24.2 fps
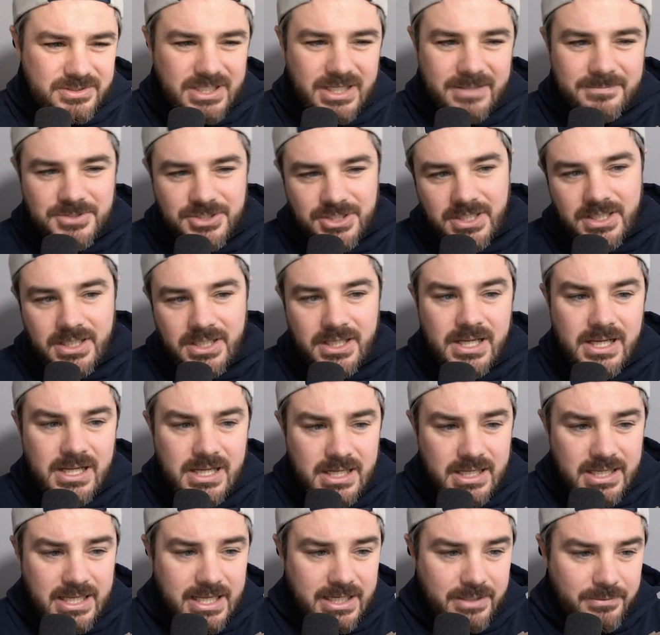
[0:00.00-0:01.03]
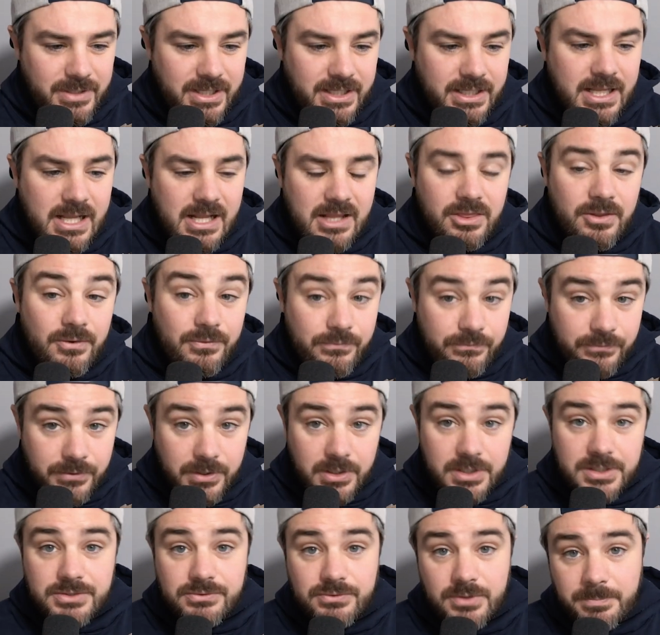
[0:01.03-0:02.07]
type shit. Anyway, the
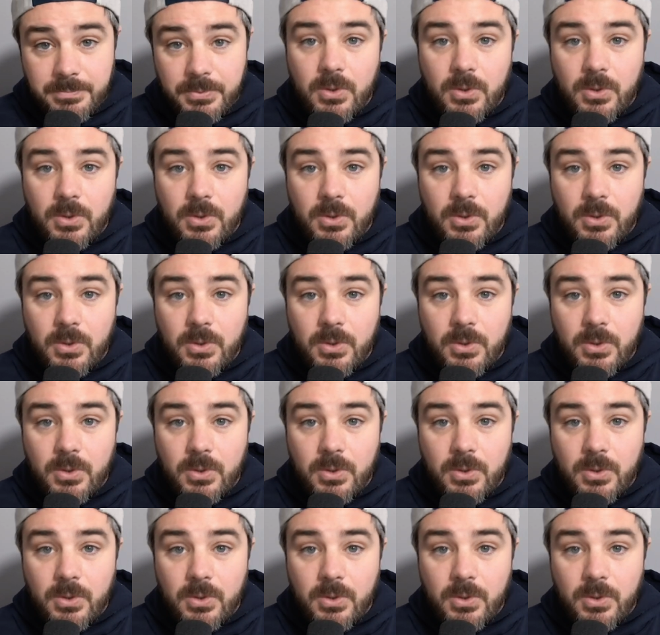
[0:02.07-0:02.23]
first